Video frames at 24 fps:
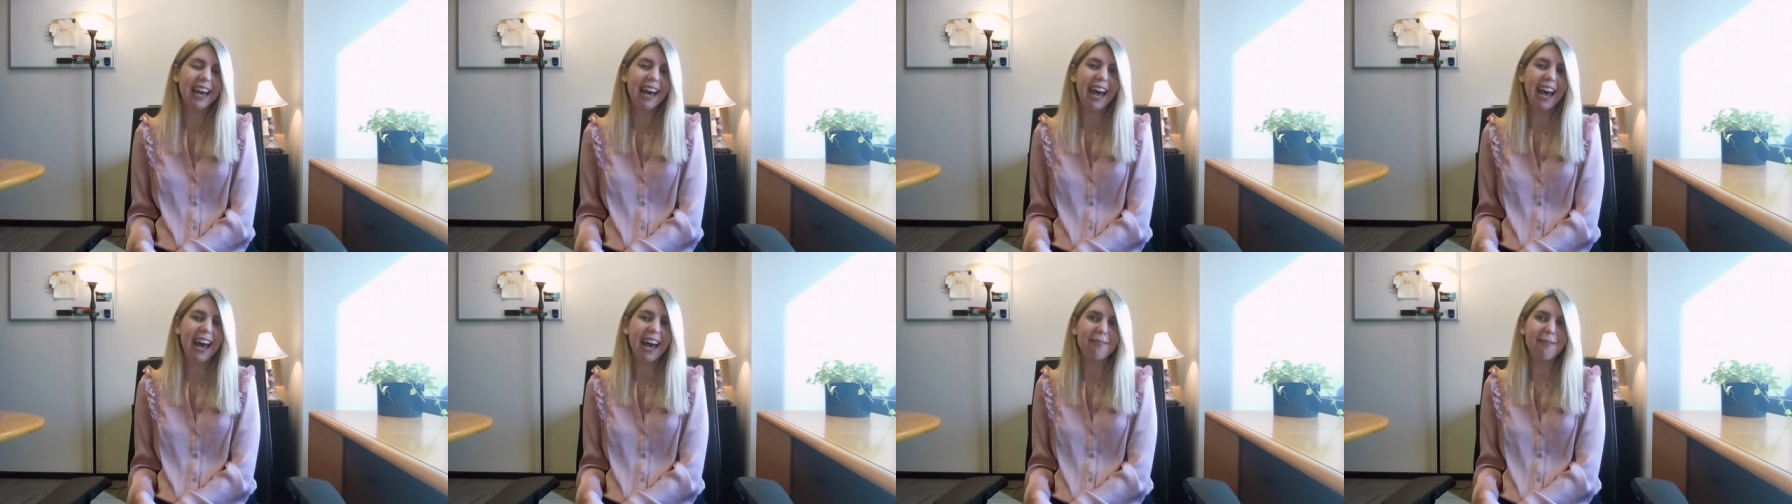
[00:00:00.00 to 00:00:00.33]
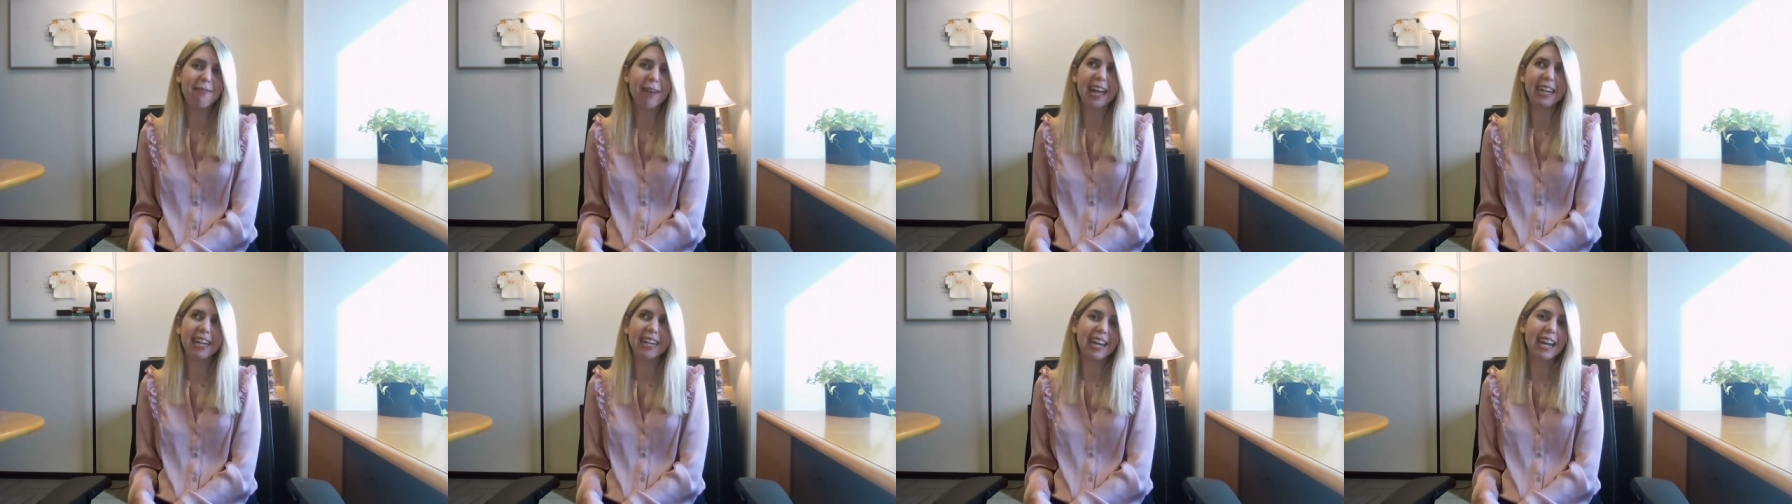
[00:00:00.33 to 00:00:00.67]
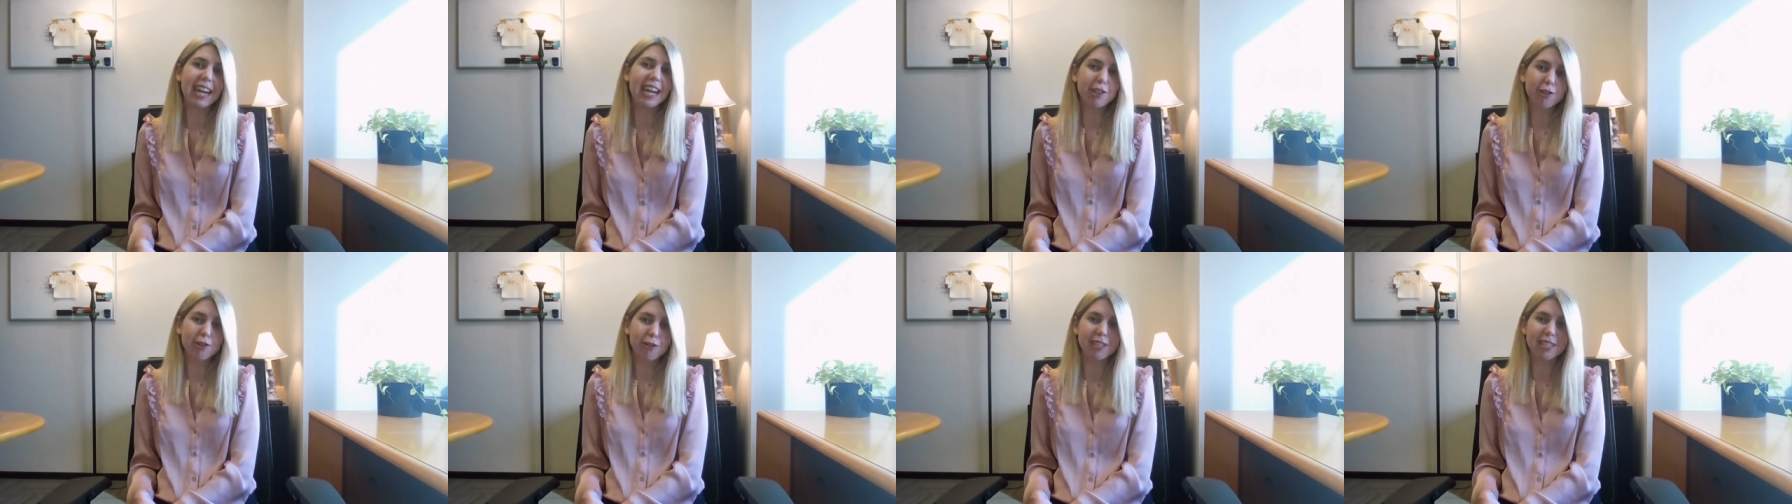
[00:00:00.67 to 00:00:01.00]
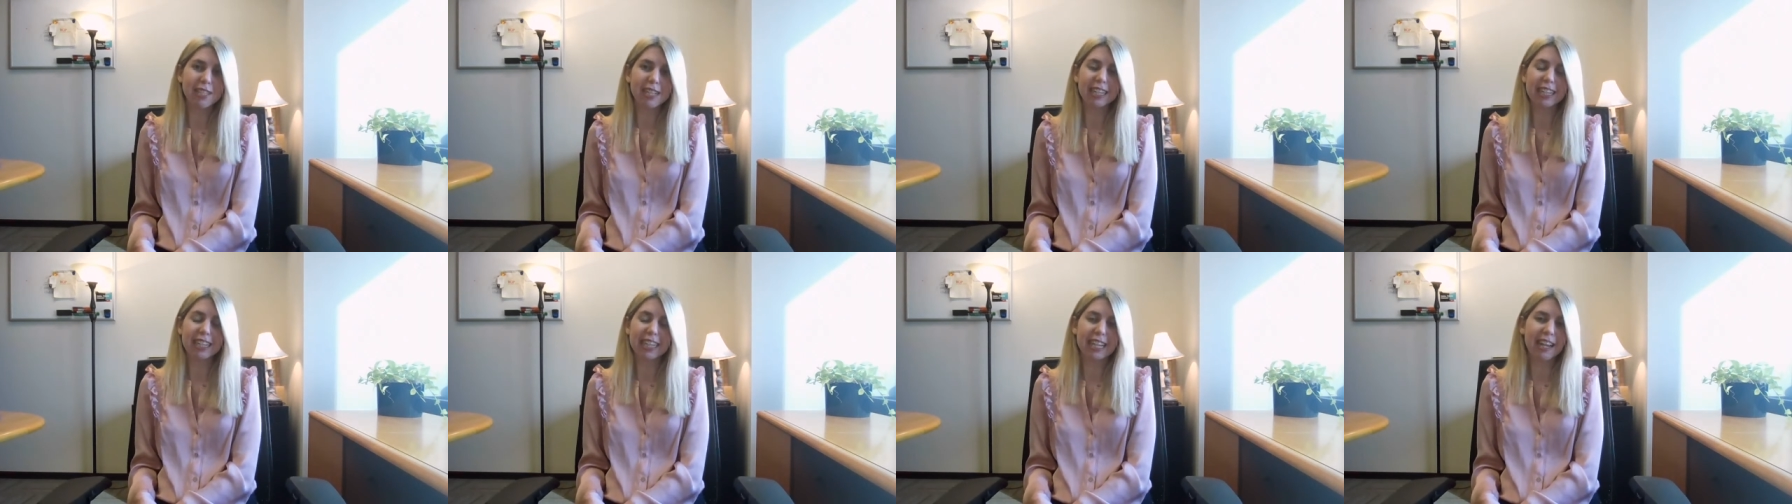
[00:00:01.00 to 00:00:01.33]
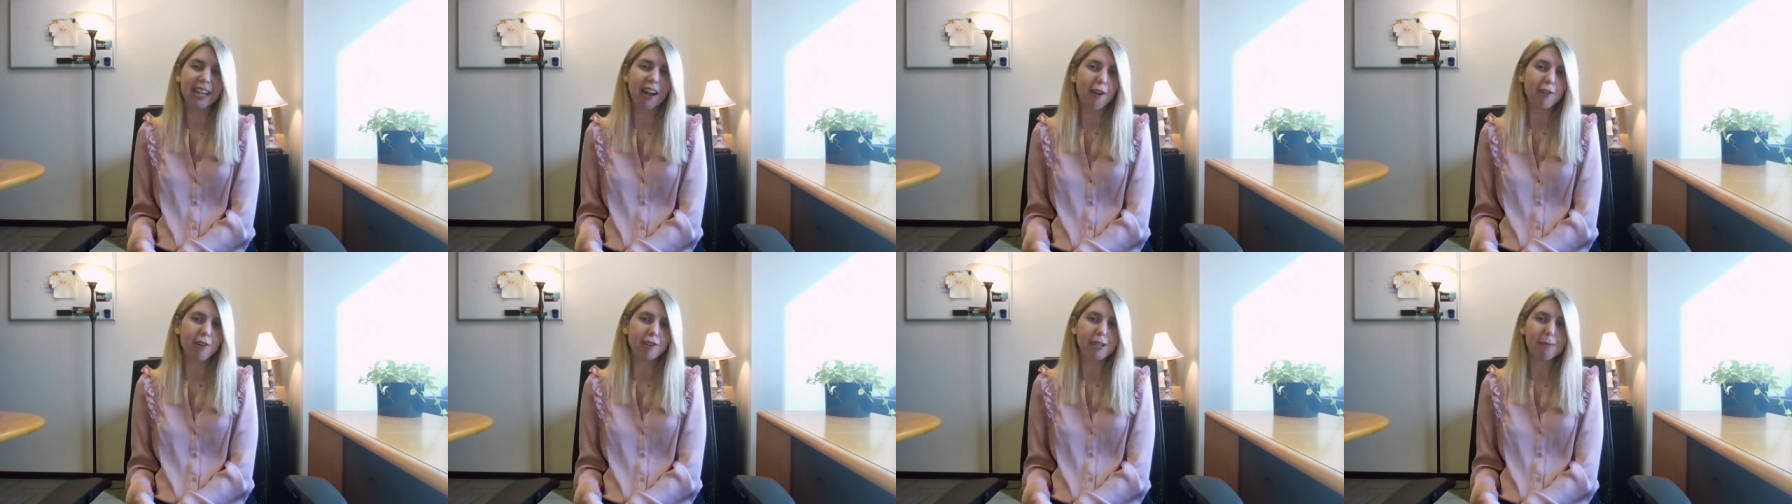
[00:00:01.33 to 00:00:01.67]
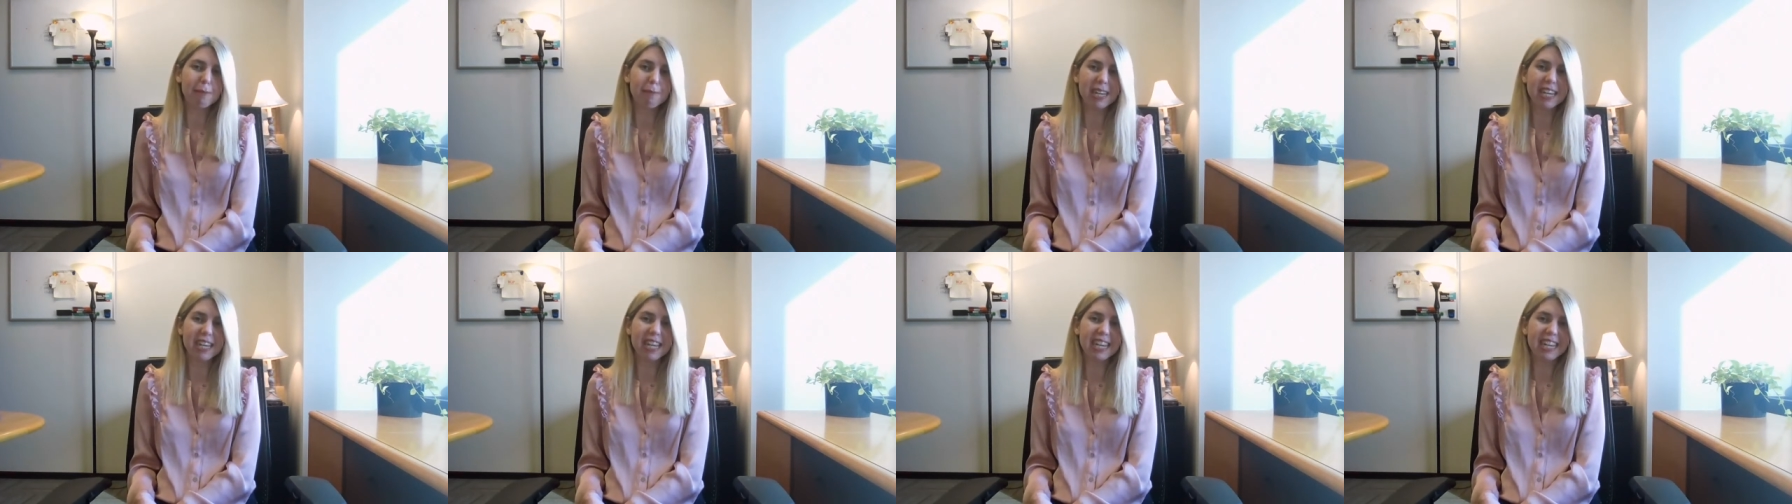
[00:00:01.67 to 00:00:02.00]
Um, and interestingly,
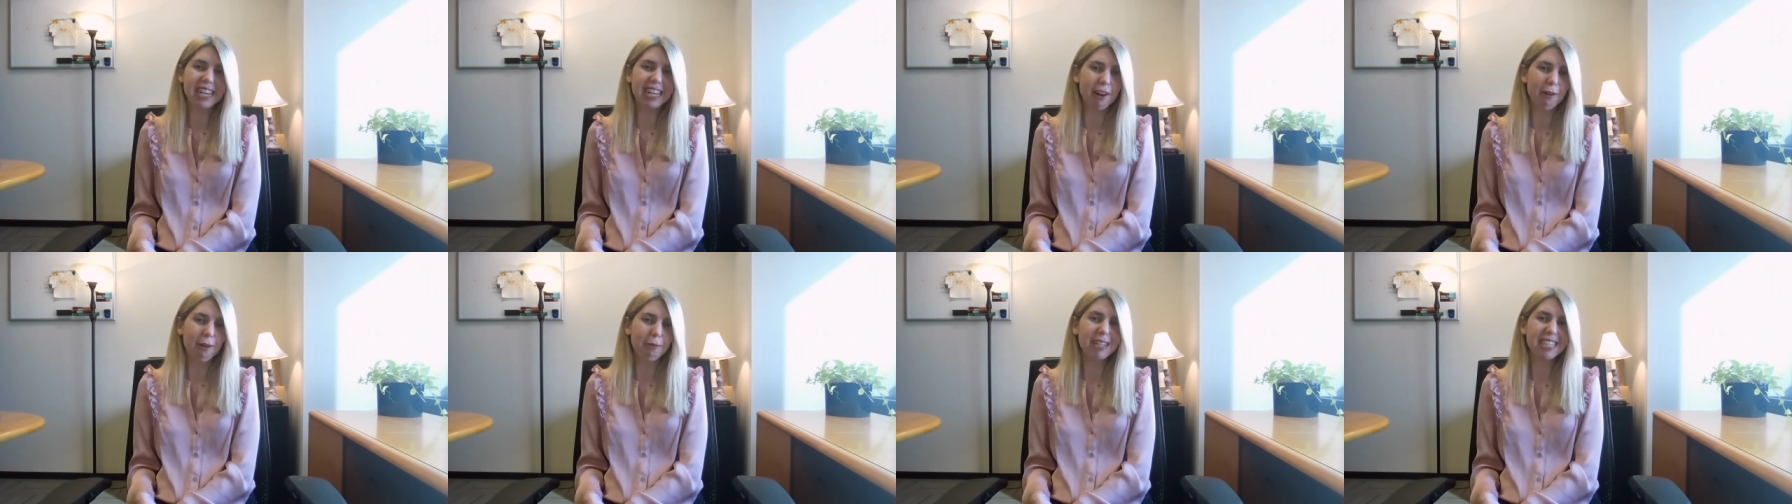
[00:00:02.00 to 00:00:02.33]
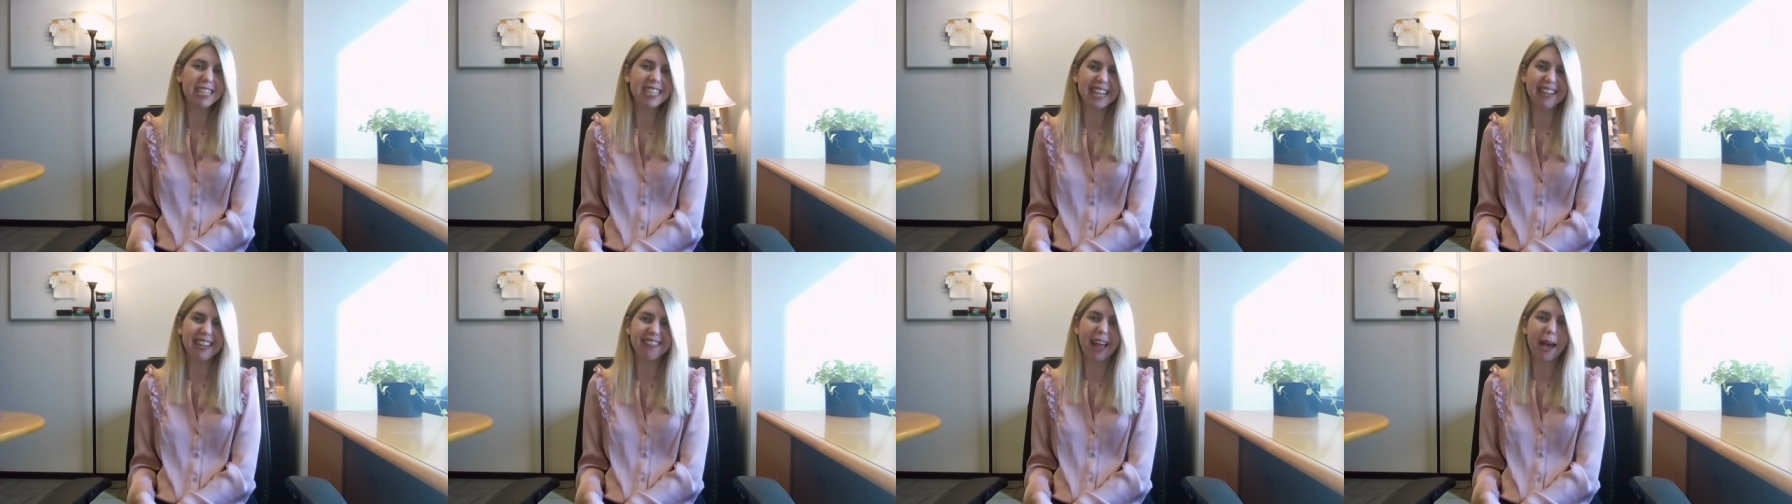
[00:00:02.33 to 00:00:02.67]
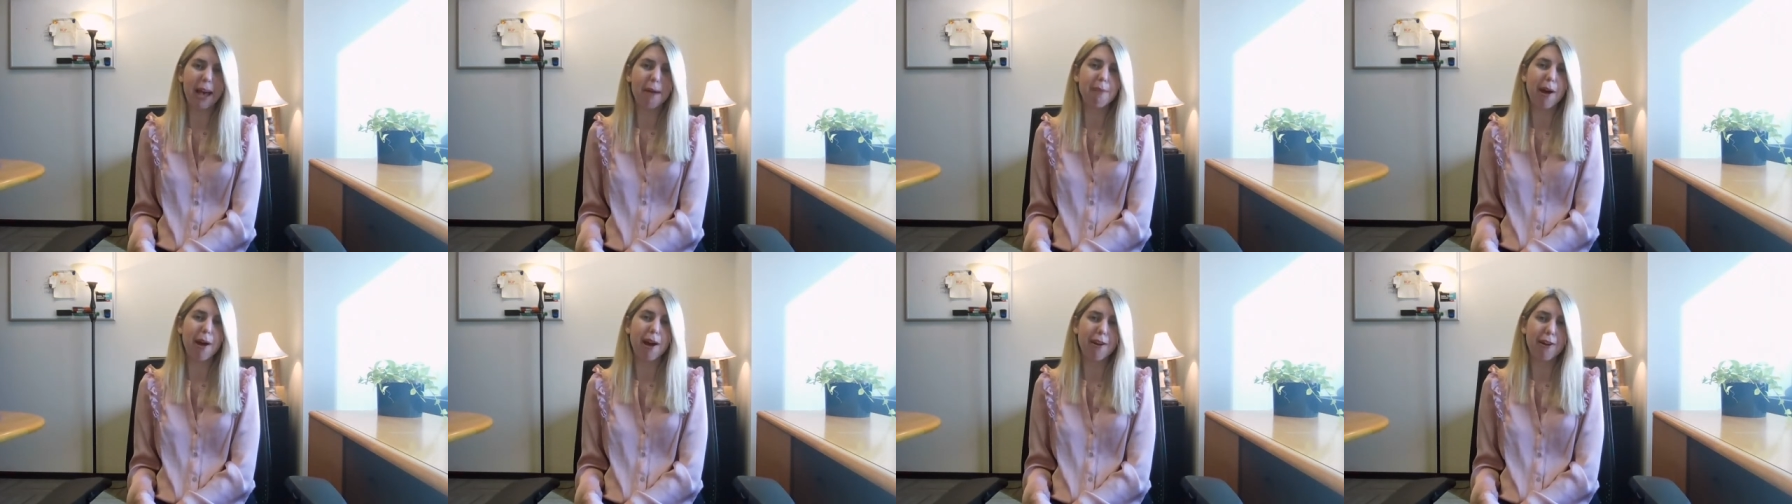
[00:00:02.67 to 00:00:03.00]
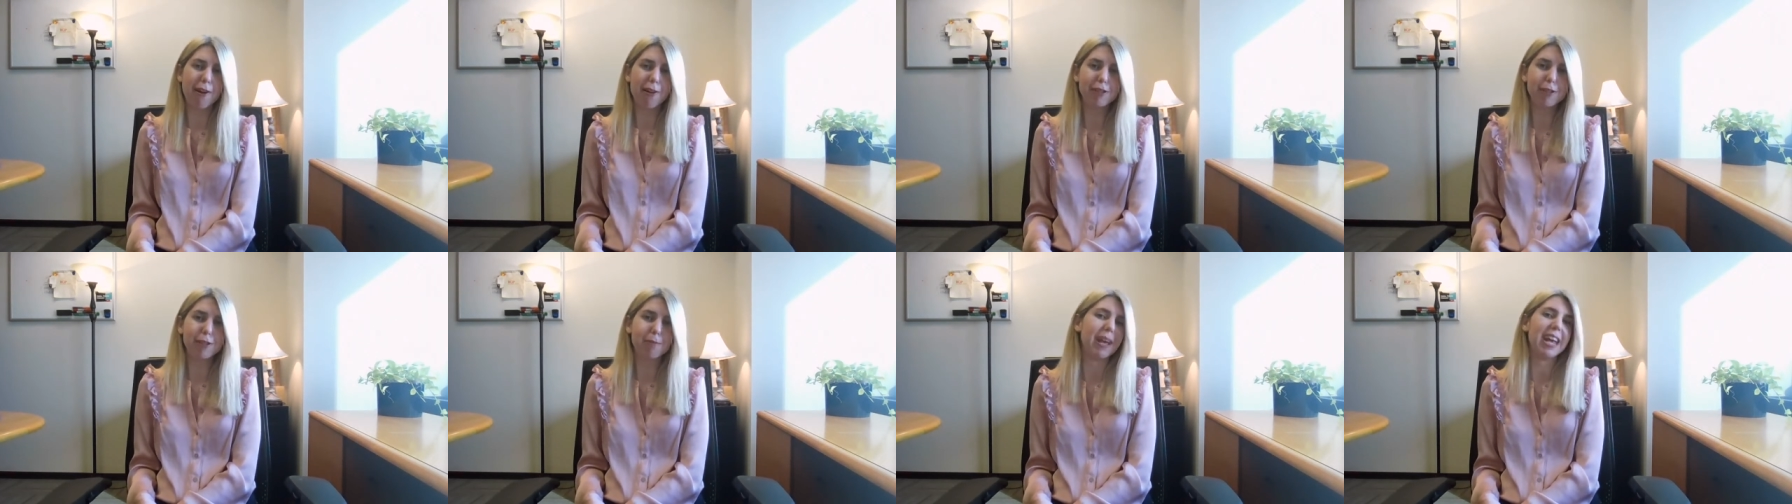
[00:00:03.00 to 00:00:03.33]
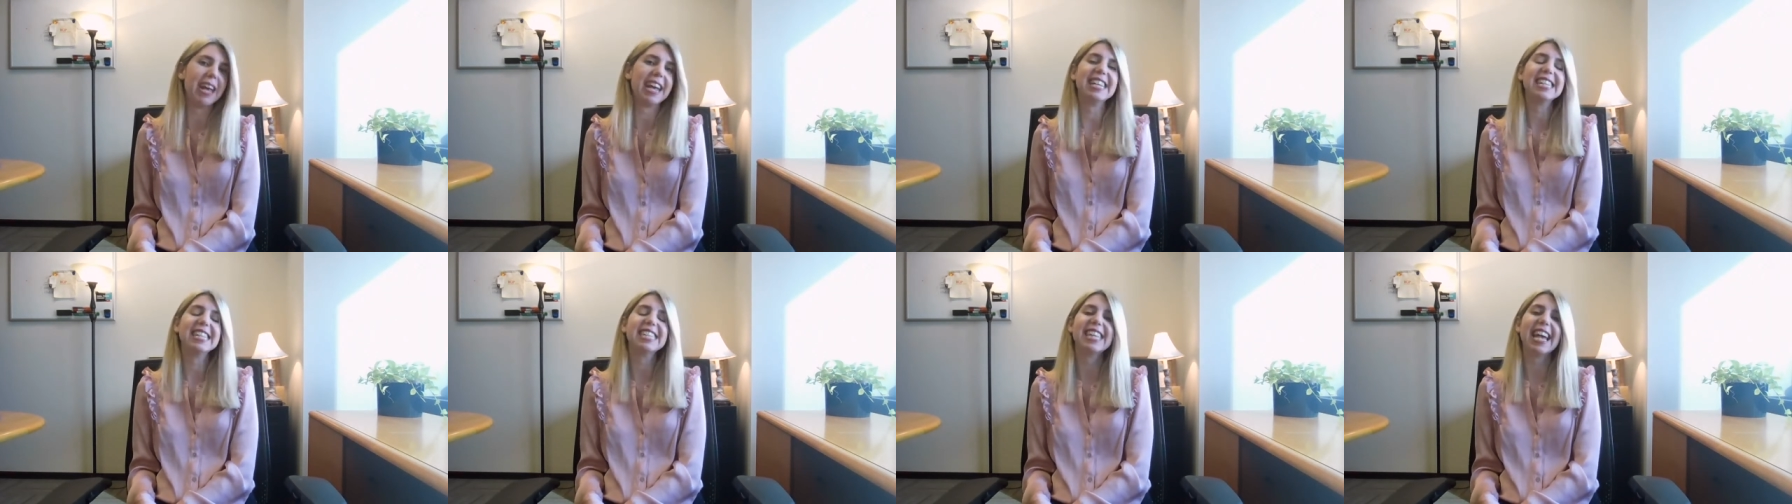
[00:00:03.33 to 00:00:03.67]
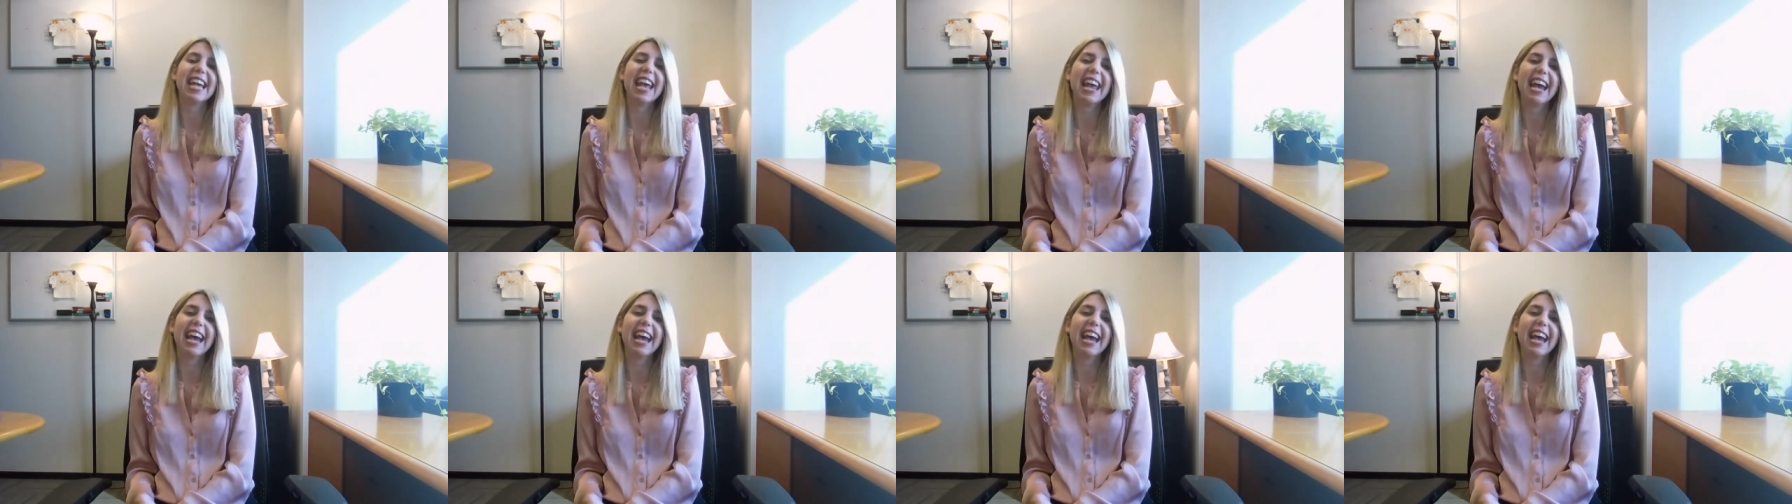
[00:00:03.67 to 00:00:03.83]
RGP, you know, we sit in that borrow space.